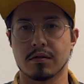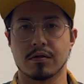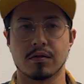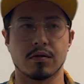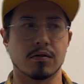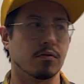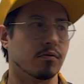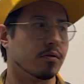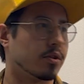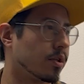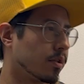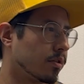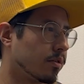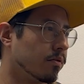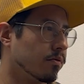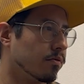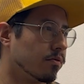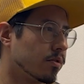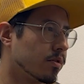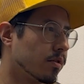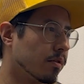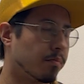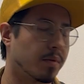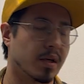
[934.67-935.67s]
So just
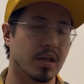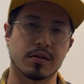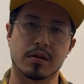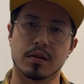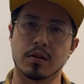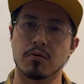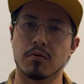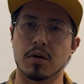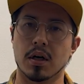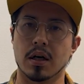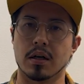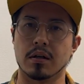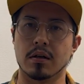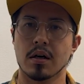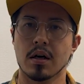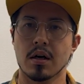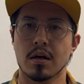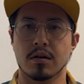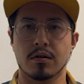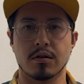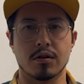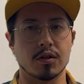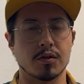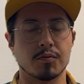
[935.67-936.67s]
use a plastic one,
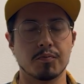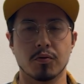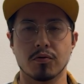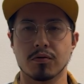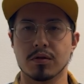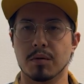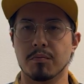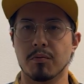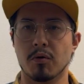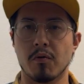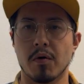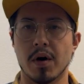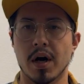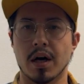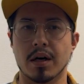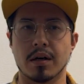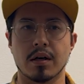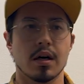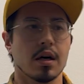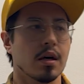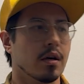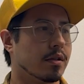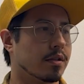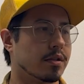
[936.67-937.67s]
a disposable one,
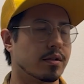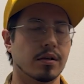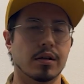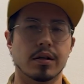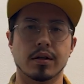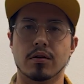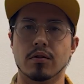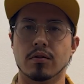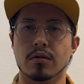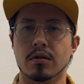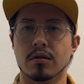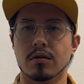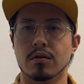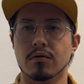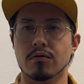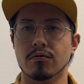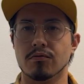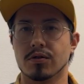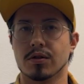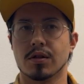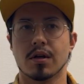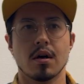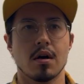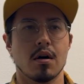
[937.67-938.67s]
a silicone
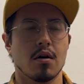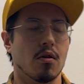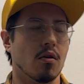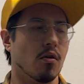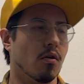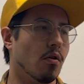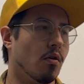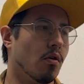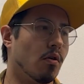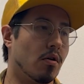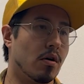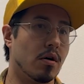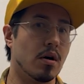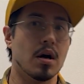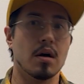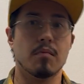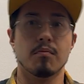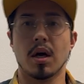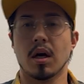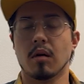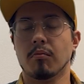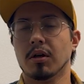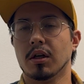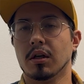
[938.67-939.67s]
hose, or
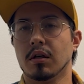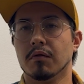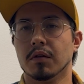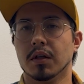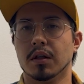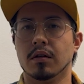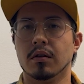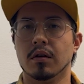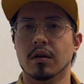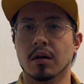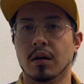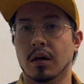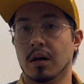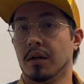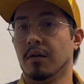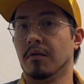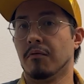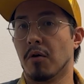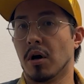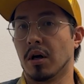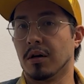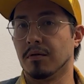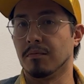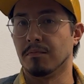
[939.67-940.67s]
maybe even a leather
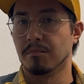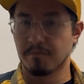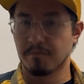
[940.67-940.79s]
one.